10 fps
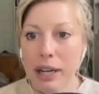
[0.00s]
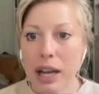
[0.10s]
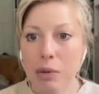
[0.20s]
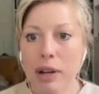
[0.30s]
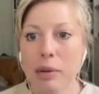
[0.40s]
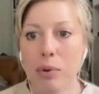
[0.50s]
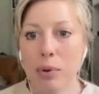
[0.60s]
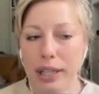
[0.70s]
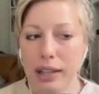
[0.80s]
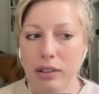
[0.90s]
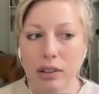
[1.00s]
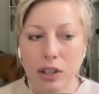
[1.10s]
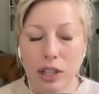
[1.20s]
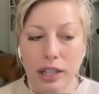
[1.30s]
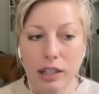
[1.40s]
I want to point
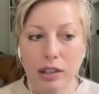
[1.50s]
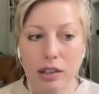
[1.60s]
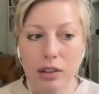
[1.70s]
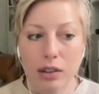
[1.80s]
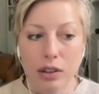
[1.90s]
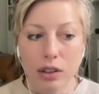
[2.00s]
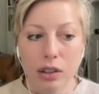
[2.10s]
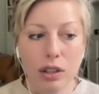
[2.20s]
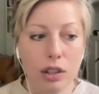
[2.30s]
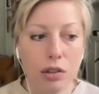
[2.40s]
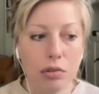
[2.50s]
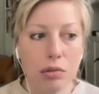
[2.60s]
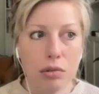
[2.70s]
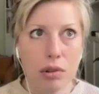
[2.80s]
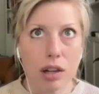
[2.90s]
out that
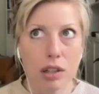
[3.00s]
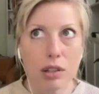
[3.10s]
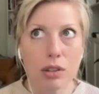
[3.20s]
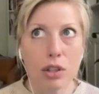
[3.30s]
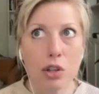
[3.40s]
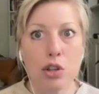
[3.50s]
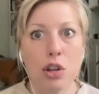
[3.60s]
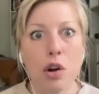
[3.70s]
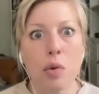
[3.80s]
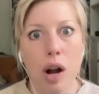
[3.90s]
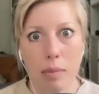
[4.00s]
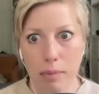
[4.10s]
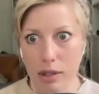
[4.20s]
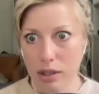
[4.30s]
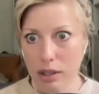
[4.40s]
you are so
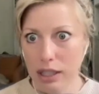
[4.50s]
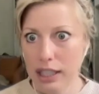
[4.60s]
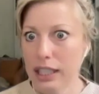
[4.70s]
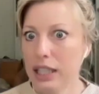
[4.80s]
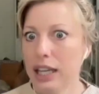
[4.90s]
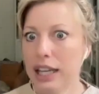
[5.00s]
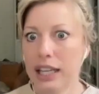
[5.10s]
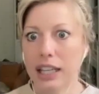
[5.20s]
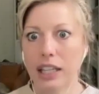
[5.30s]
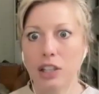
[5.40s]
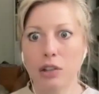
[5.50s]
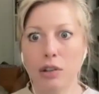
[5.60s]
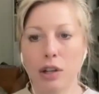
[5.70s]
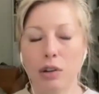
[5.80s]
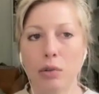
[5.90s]
humble and like,
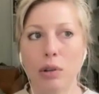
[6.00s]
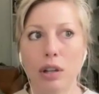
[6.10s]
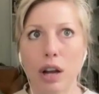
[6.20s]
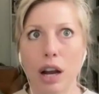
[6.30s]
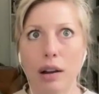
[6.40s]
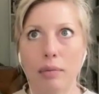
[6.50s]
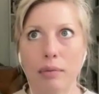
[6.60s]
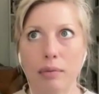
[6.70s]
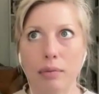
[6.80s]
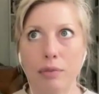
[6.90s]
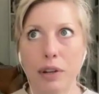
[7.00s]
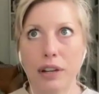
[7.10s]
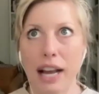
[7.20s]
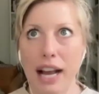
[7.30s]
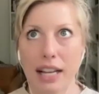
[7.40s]
you know,
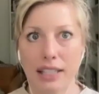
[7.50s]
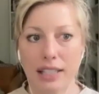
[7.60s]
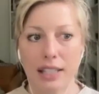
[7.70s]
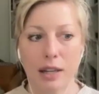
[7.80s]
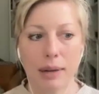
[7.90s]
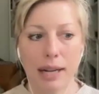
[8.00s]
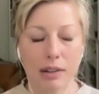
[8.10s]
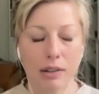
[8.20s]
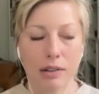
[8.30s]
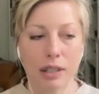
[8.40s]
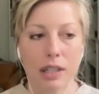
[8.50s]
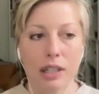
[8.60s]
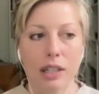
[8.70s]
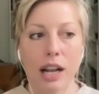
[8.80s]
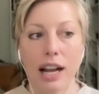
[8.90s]
very honest about,
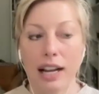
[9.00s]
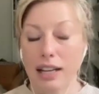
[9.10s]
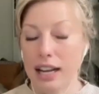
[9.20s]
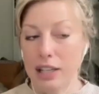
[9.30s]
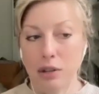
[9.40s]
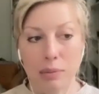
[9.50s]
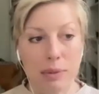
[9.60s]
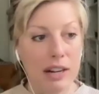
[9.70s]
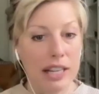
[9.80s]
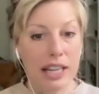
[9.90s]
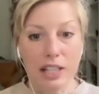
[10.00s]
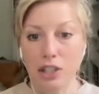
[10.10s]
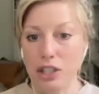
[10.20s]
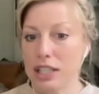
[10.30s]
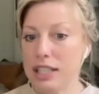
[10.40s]
I dropped out, I got a
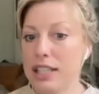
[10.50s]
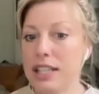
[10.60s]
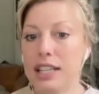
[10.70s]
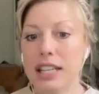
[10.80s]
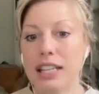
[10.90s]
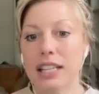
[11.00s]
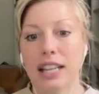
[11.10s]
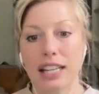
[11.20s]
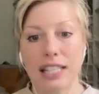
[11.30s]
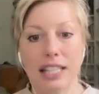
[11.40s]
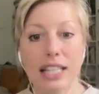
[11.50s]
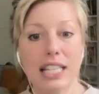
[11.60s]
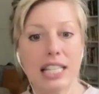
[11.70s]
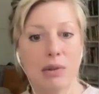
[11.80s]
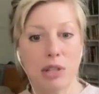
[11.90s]
GED, then I did
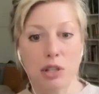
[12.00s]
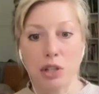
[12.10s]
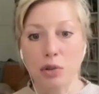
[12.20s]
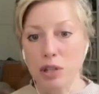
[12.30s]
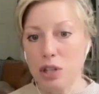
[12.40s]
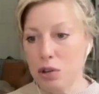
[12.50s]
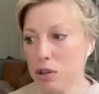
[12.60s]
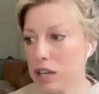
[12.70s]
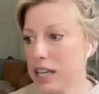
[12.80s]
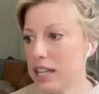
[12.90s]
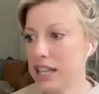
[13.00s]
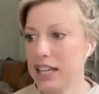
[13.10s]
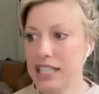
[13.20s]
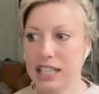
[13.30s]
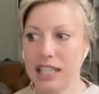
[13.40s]
this, I wasn't doing so great. And
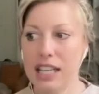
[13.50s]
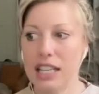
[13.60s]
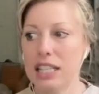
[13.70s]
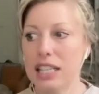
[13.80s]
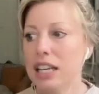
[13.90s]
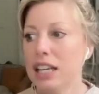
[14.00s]
then I did this,